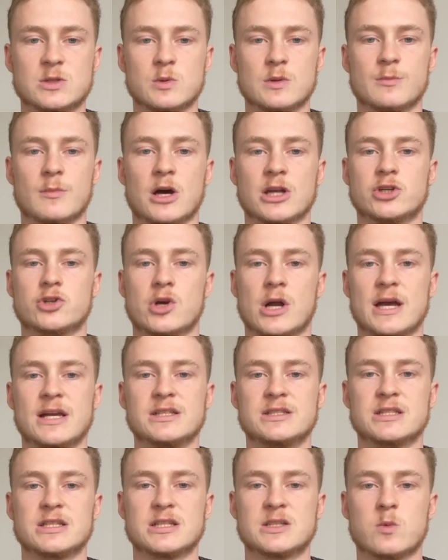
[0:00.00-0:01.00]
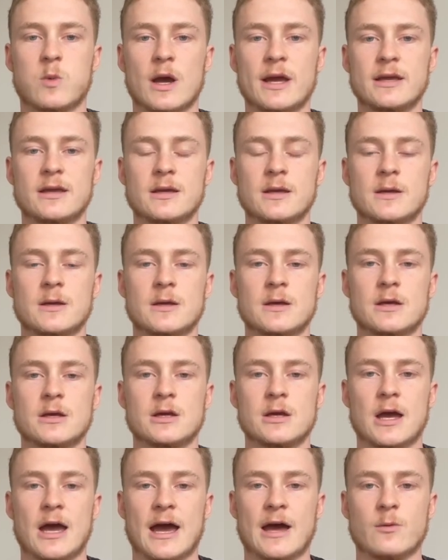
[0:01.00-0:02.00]
with my trades this week.
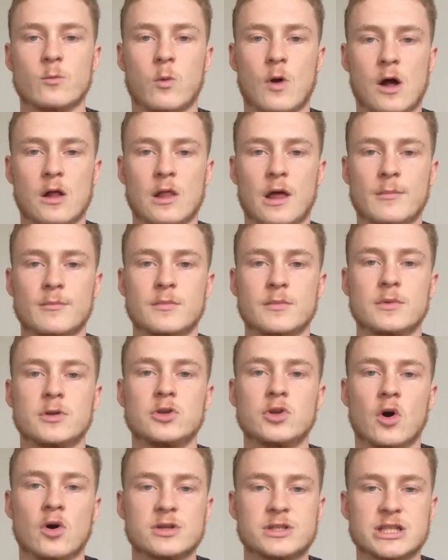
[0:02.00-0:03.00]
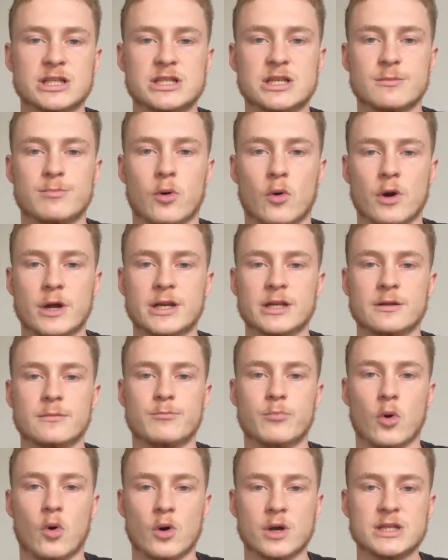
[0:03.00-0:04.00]
And while I'm not
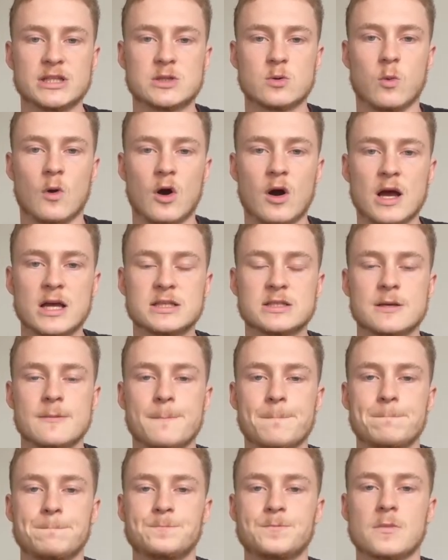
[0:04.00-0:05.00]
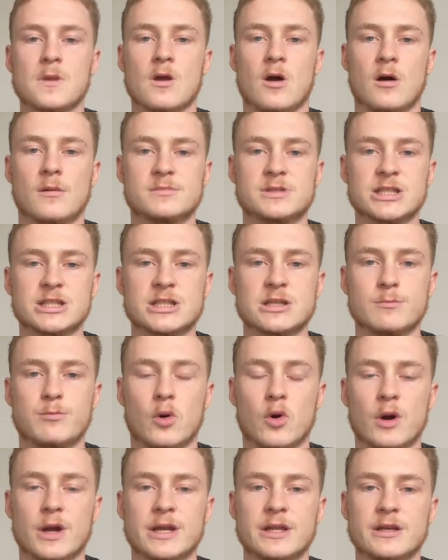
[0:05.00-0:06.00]
disappointed points wise, I'm
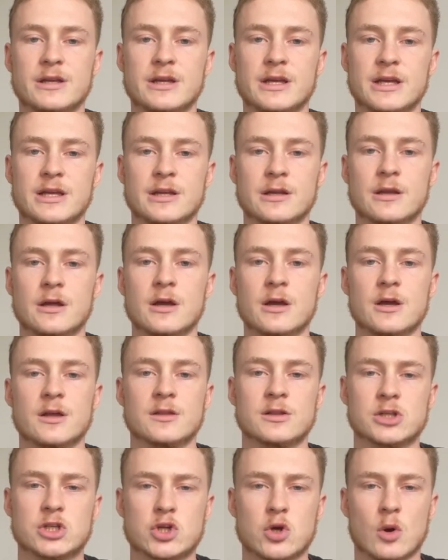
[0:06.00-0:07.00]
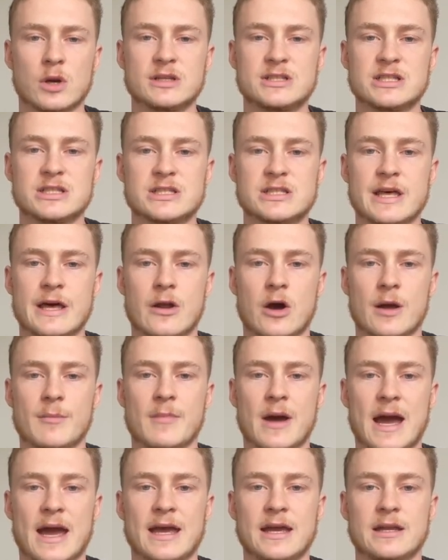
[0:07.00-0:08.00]
disappointed in the choices that I
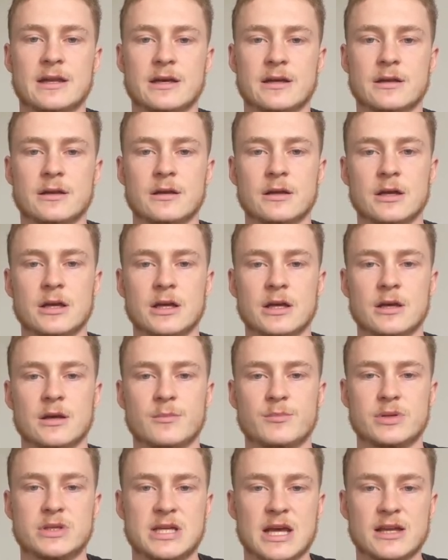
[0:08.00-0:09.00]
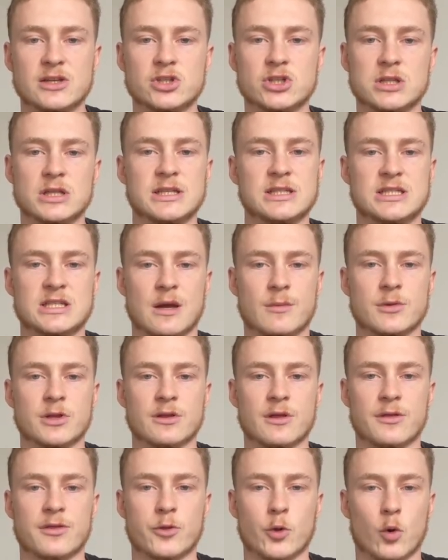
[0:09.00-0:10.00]
made and potentially some of
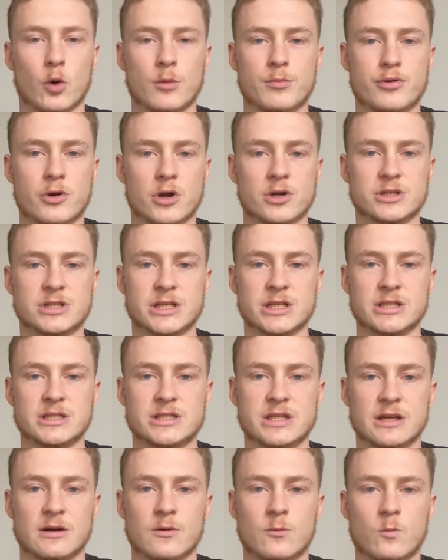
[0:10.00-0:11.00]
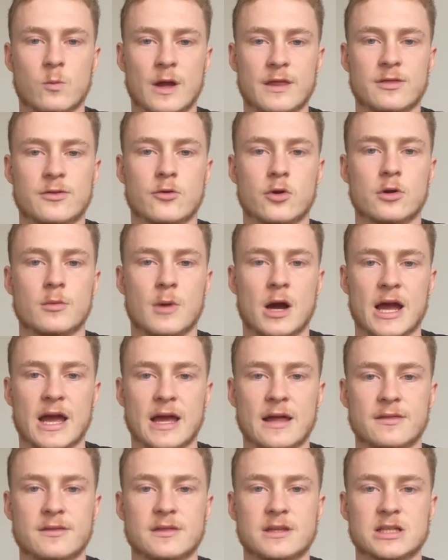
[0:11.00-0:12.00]
the thought process that went through my
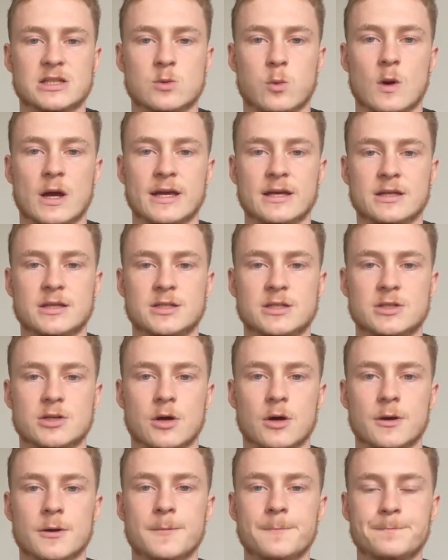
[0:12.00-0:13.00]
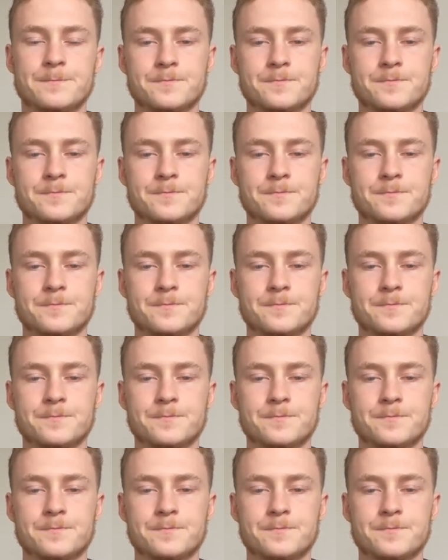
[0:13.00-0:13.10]
head this week. So